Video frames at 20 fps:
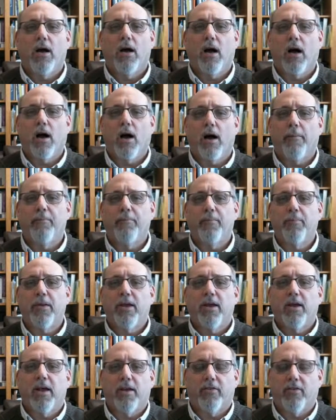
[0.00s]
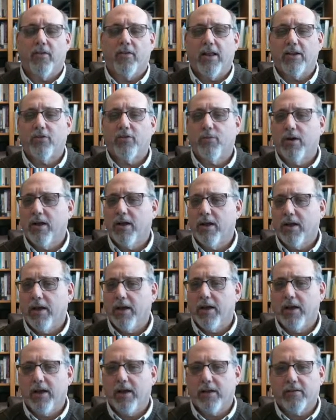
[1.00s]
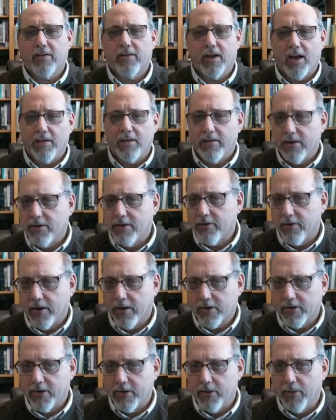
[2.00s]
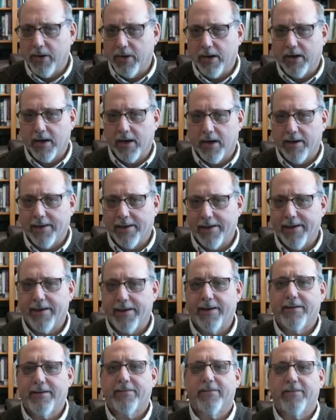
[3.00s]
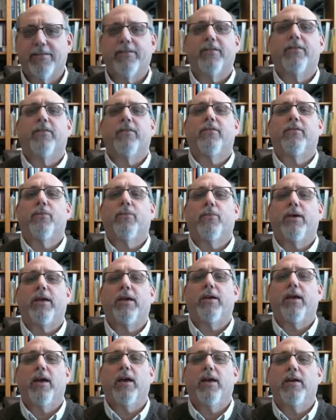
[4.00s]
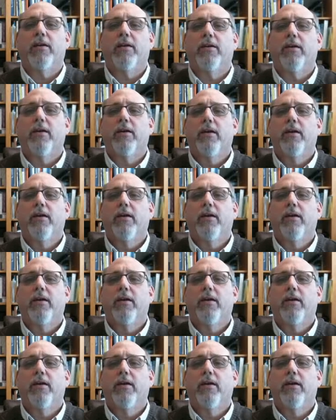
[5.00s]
And so that's really, it's kind of an introductory week, kind of getting us into this weekend.